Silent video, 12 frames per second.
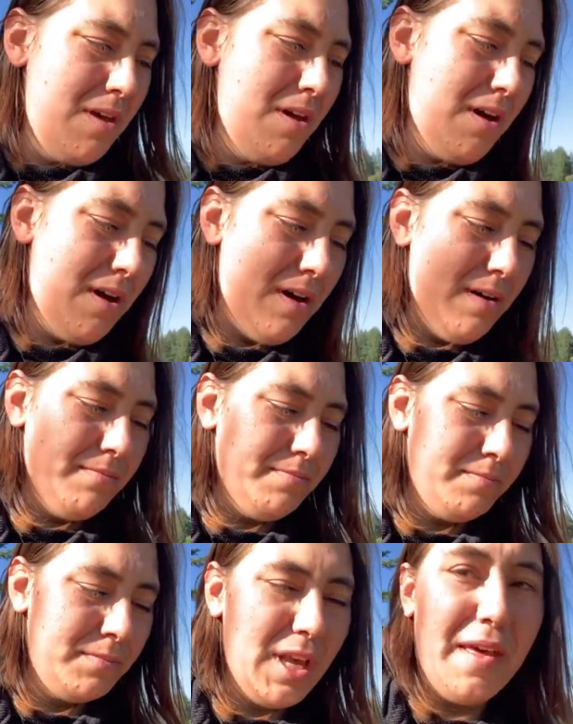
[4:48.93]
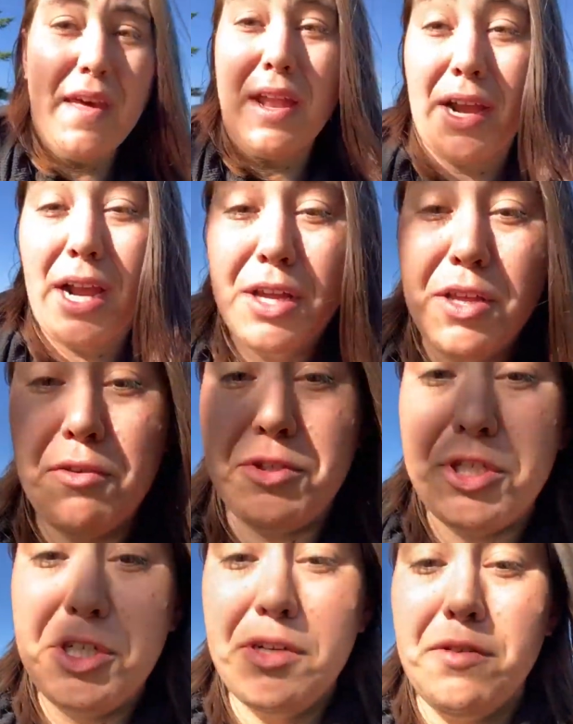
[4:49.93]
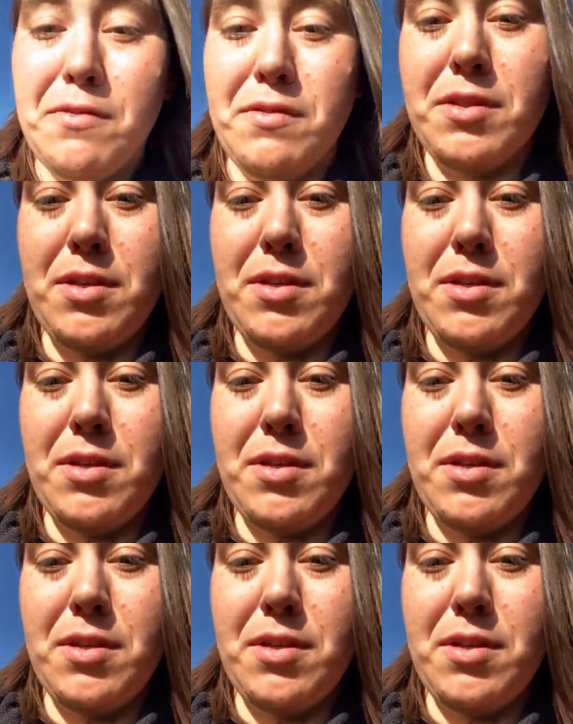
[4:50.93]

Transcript: And then I got new shoes